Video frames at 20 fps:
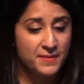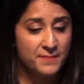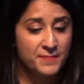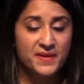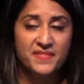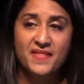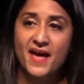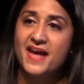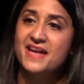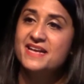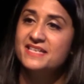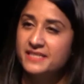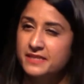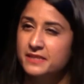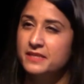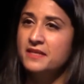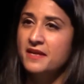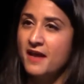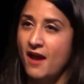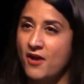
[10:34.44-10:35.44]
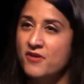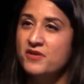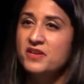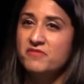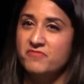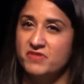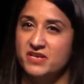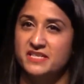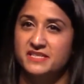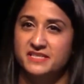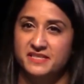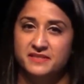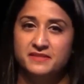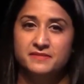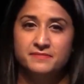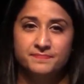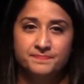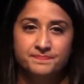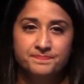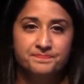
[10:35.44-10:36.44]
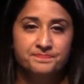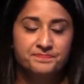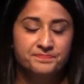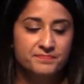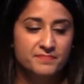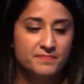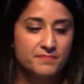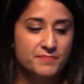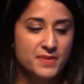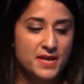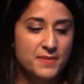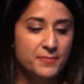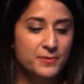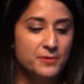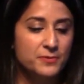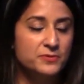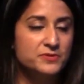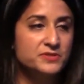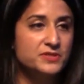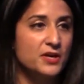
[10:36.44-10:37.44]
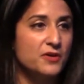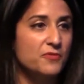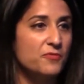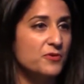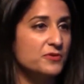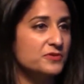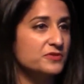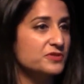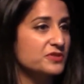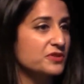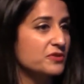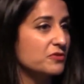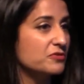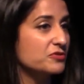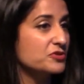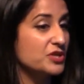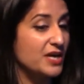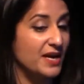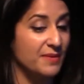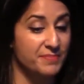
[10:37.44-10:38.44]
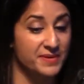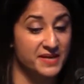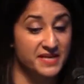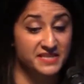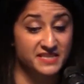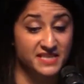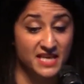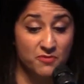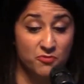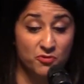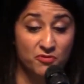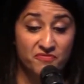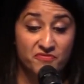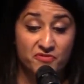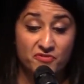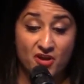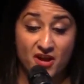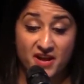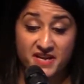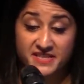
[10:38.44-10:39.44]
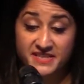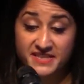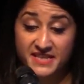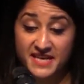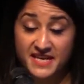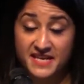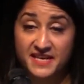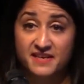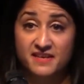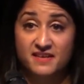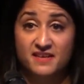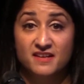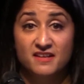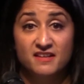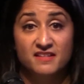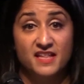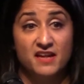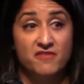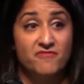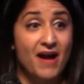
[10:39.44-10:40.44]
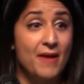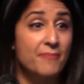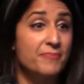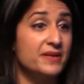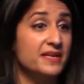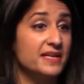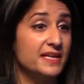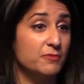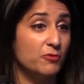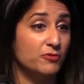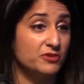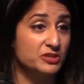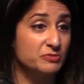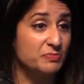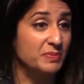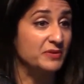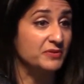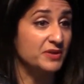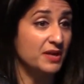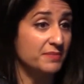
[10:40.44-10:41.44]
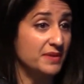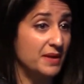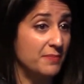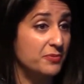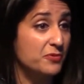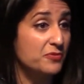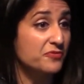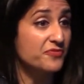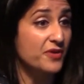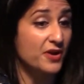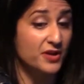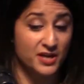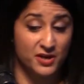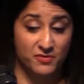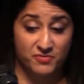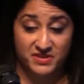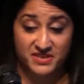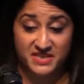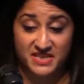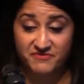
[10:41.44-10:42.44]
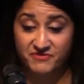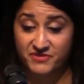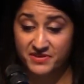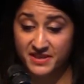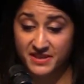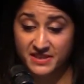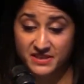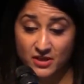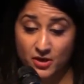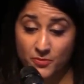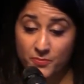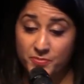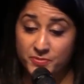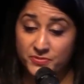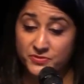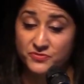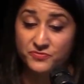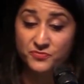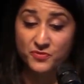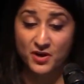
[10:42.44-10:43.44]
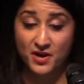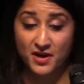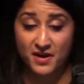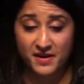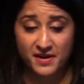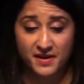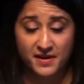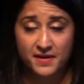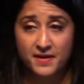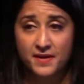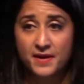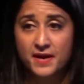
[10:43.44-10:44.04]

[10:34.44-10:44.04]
but that isn't the only reason. People also want to contract because they want variety. They rapidly want to build up their portfolio with different examples of work.